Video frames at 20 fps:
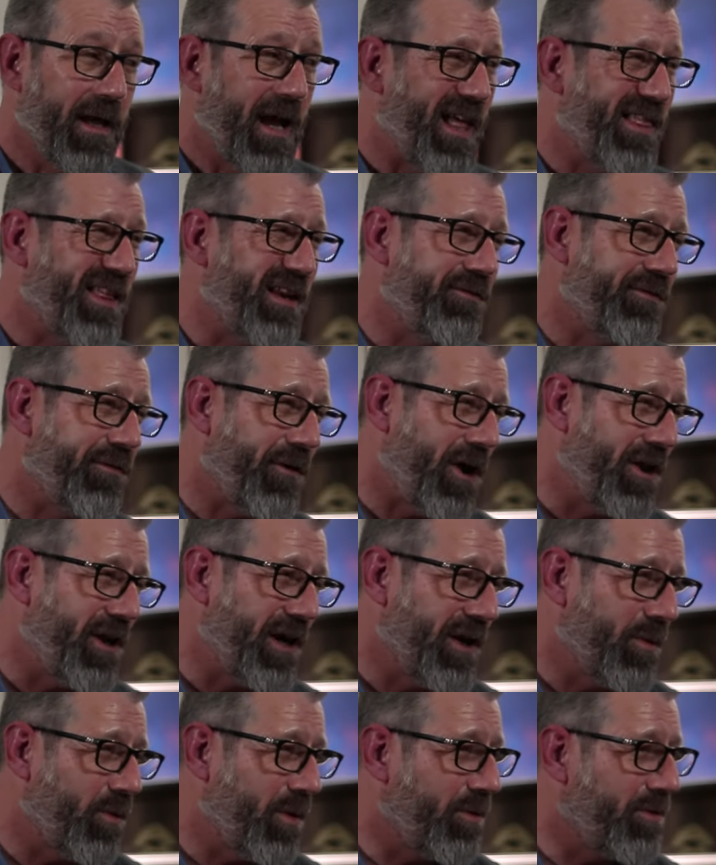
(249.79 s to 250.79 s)
And then
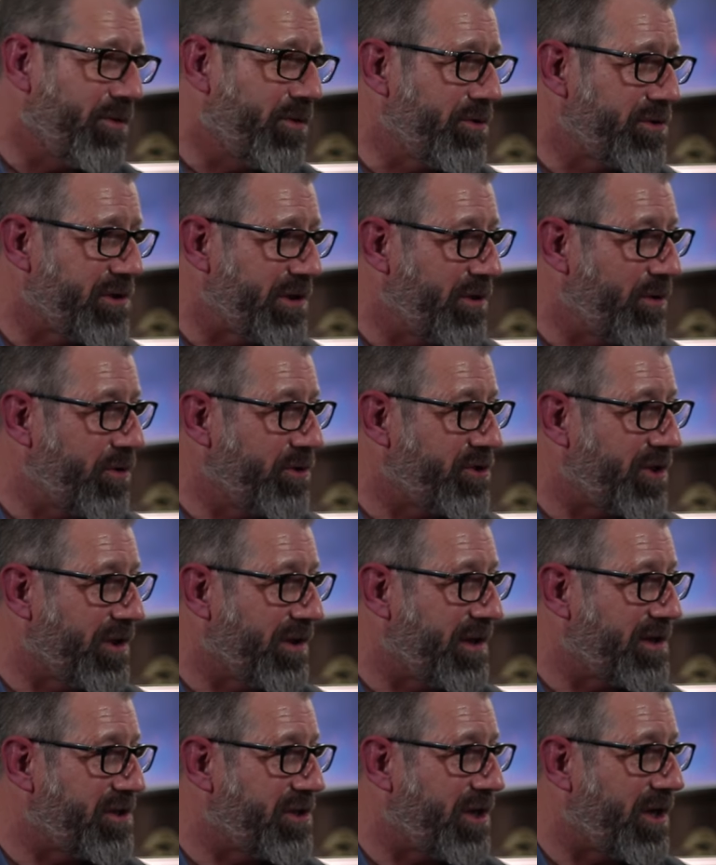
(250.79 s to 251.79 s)
finally, what we're also
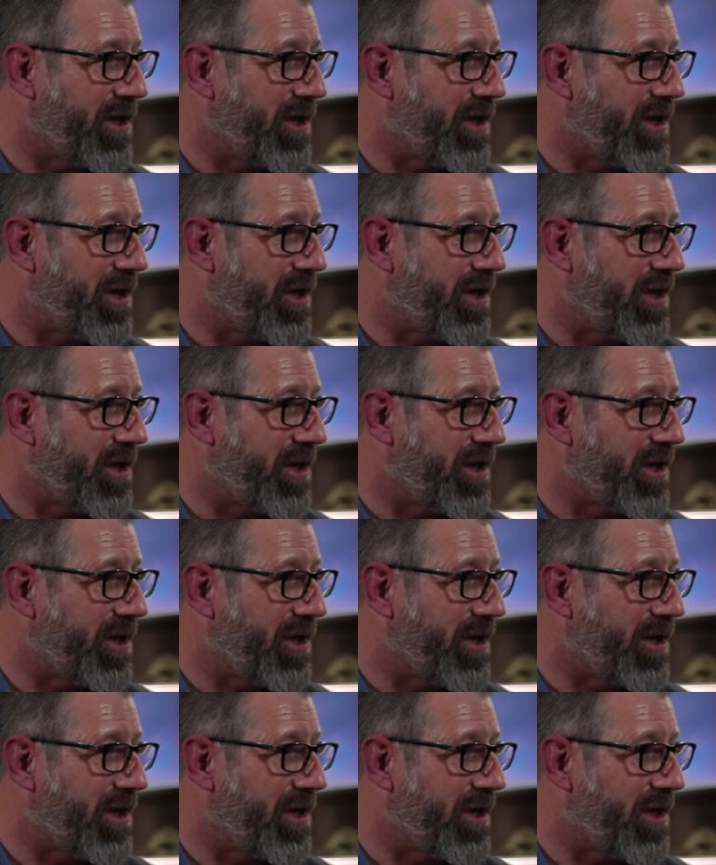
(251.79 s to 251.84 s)
launching this